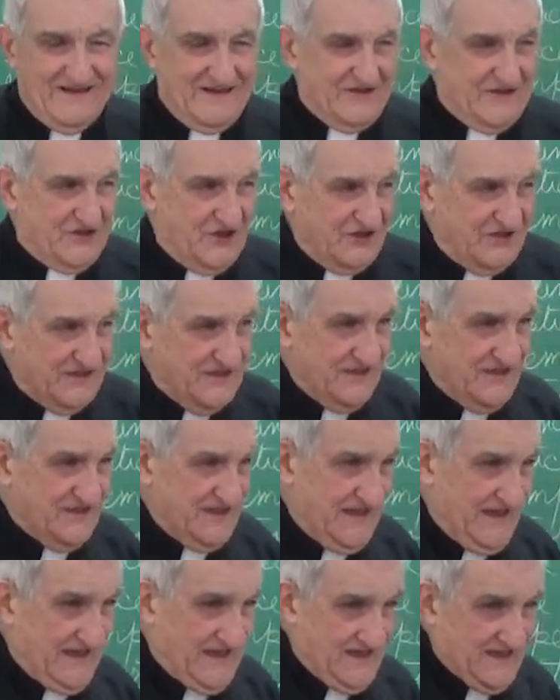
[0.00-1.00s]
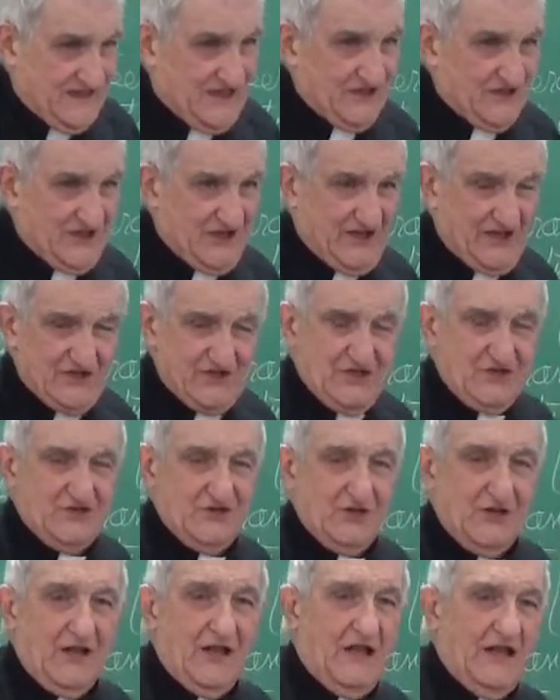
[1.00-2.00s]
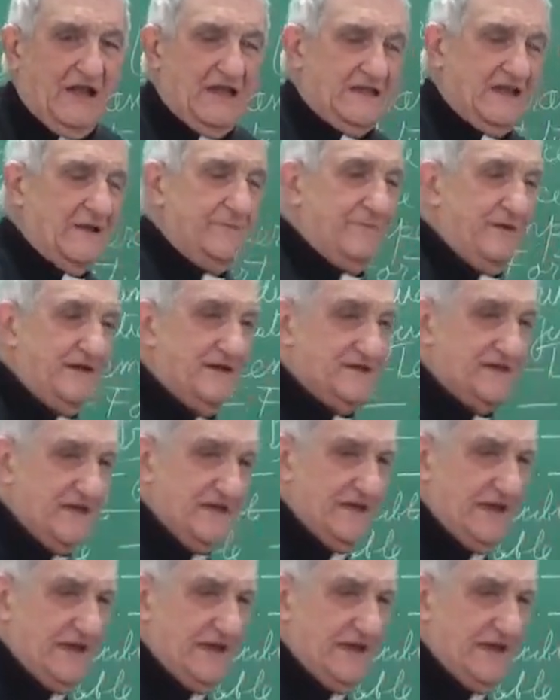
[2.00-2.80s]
Justice is essentially social. That means